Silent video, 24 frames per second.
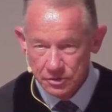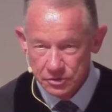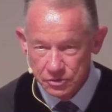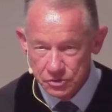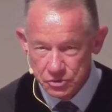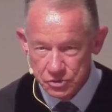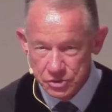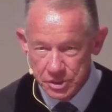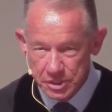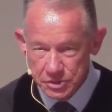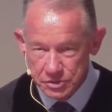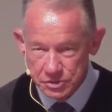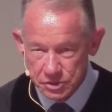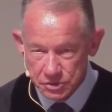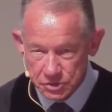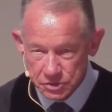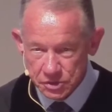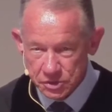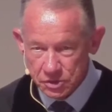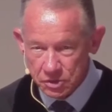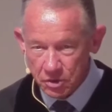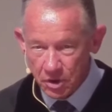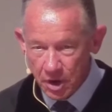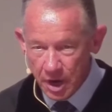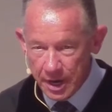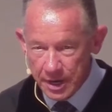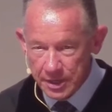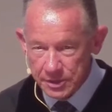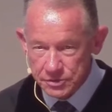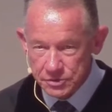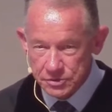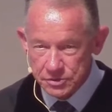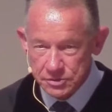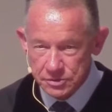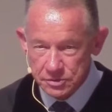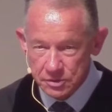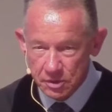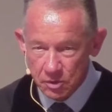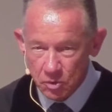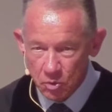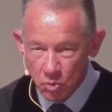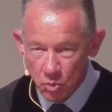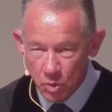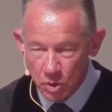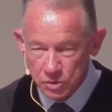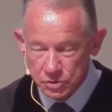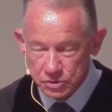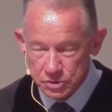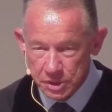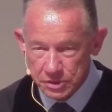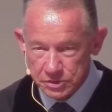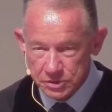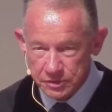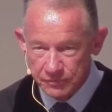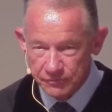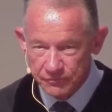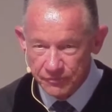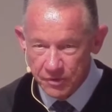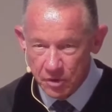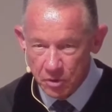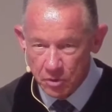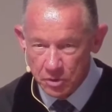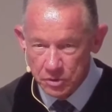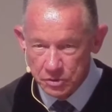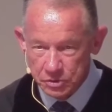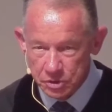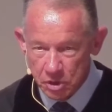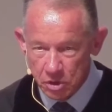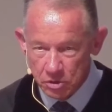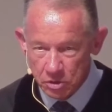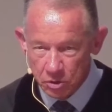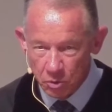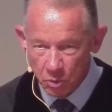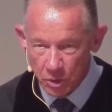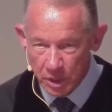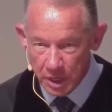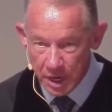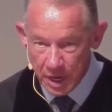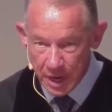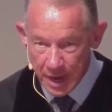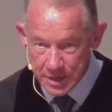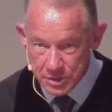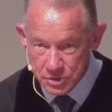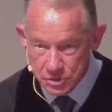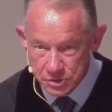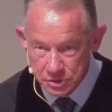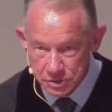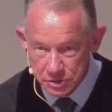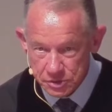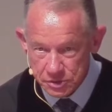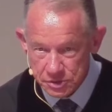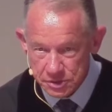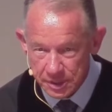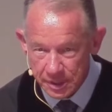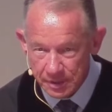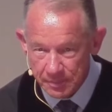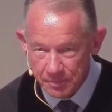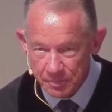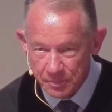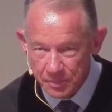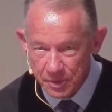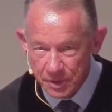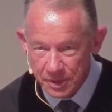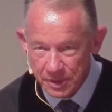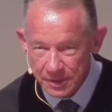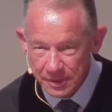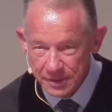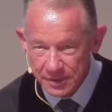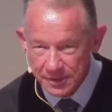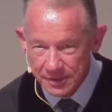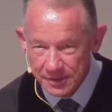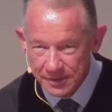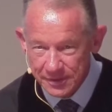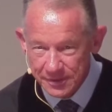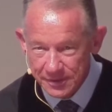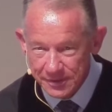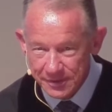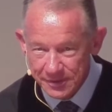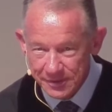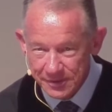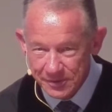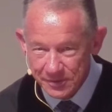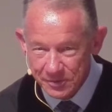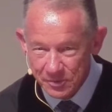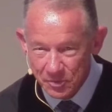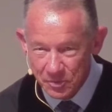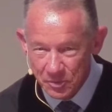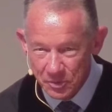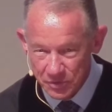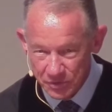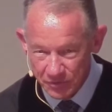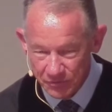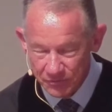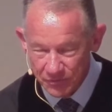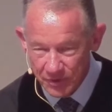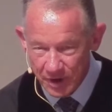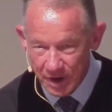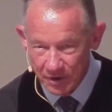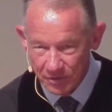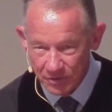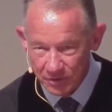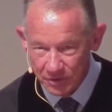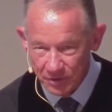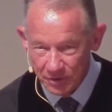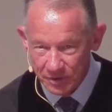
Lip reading: Jesus Christ wants us to focus on a relationship with the Father,